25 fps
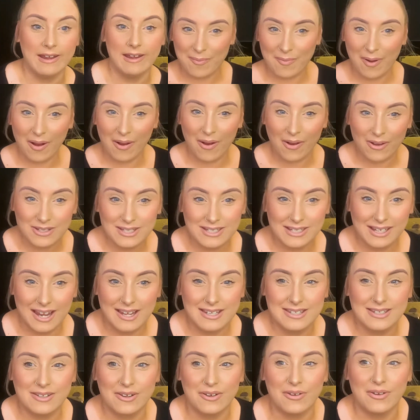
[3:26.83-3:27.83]
When we got to
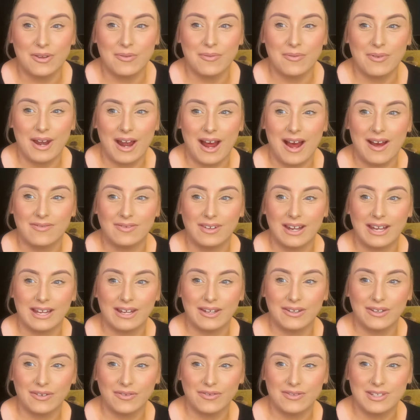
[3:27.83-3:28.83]
Glasgow, that would have like
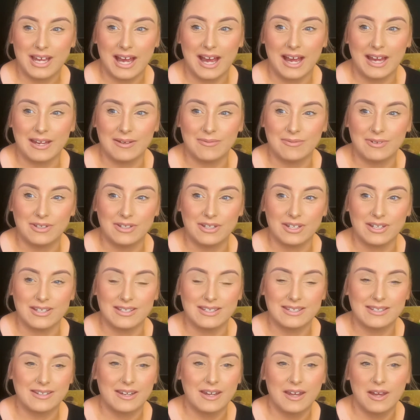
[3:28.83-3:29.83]
enough time to
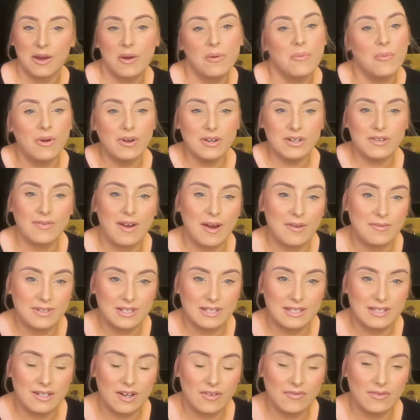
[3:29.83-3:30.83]
just wander around and
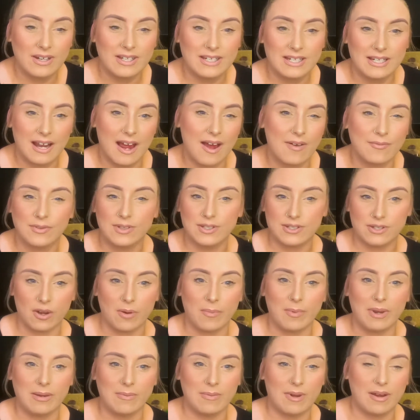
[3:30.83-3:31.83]
stuff, and I didn't have to stop
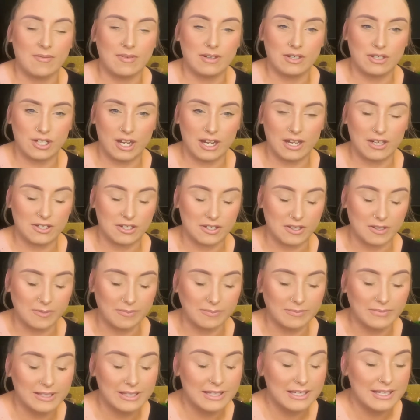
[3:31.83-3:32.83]
anywhere and change them.
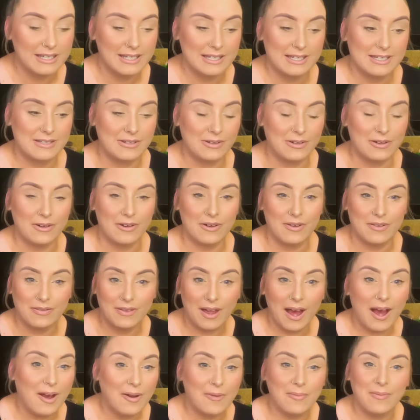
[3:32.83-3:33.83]
So
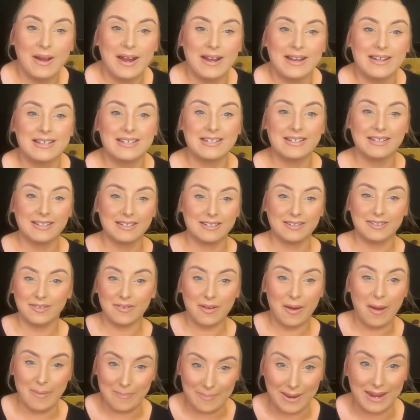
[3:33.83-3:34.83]
that went
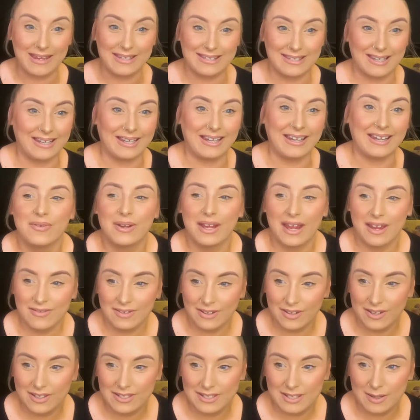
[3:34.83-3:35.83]
amazingly. We gave the
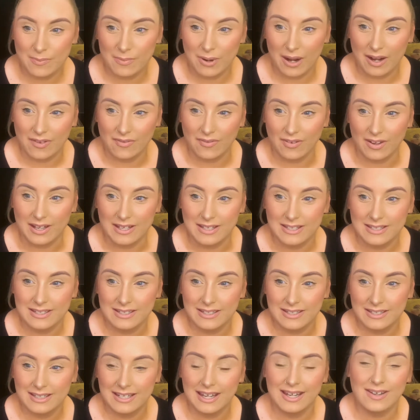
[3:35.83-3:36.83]
girls their breakfast.
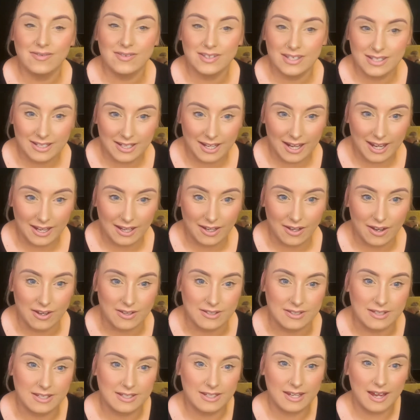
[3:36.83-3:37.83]
Neve didn't like hers
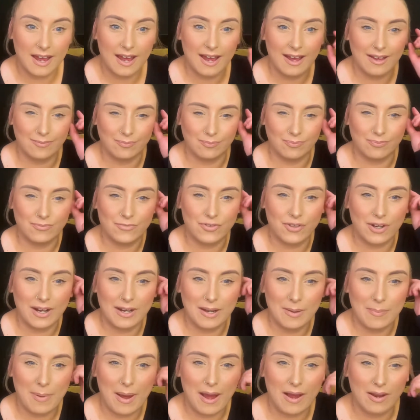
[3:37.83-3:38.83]
because I tried to
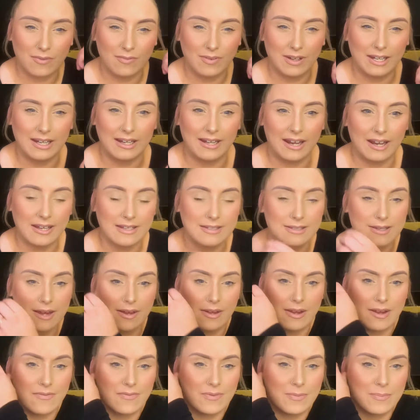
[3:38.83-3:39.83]
pack really light, so I
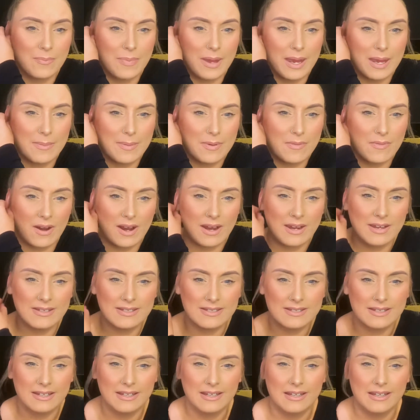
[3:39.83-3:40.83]
gave them baby rice,
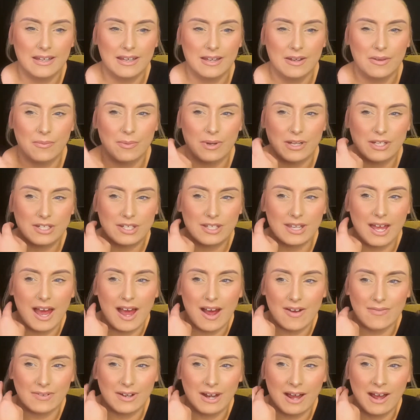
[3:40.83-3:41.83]
which they
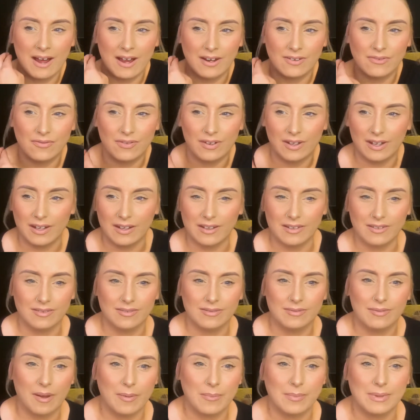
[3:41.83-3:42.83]
haven't had for,
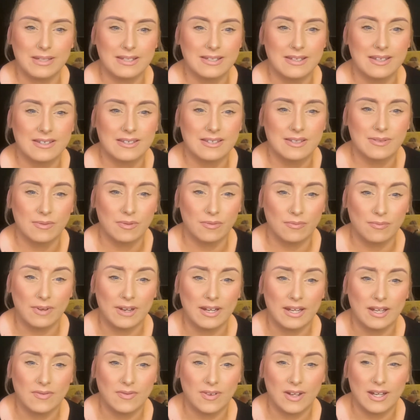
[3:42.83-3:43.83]
I mean, since they were
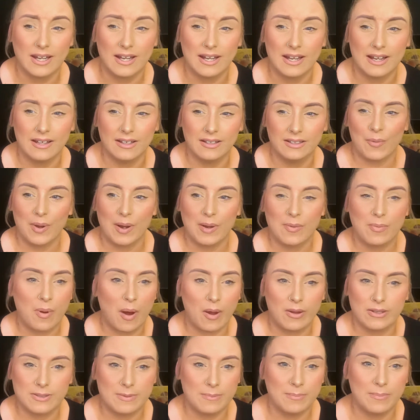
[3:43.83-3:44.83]
really, really little. And I've
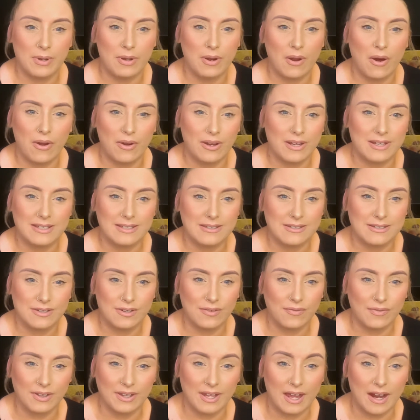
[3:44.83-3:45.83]
put some bananas and
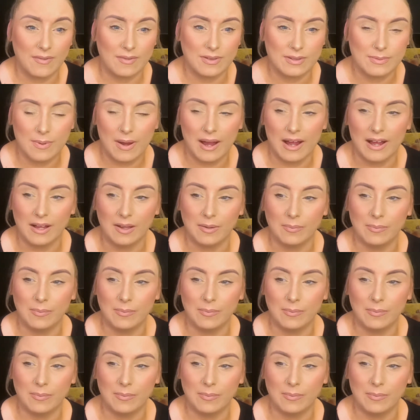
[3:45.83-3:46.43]
stuff in there as well.